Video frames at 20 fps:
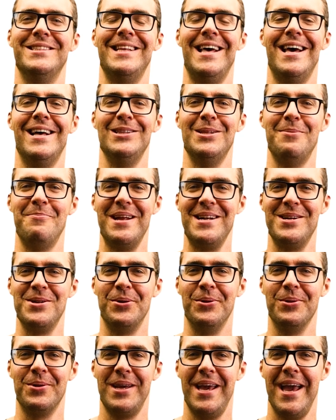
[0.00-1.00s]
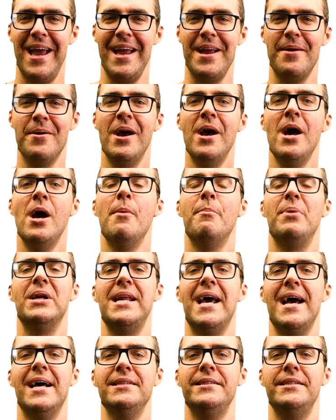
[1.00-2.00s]
is the elemental K.
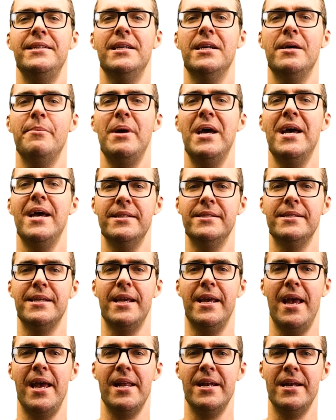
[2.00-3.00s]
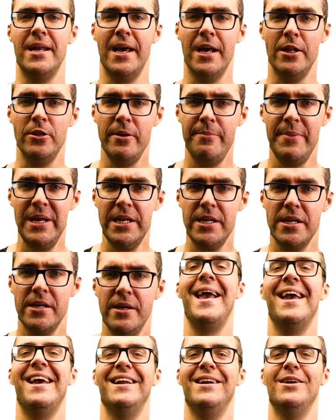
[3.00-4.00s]
Potassium is an element,
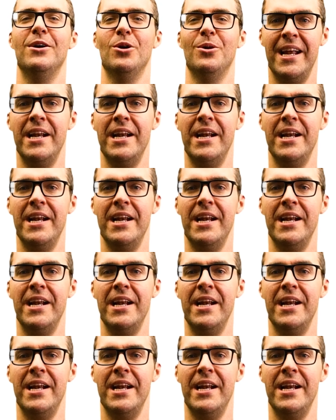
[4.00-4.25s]
and,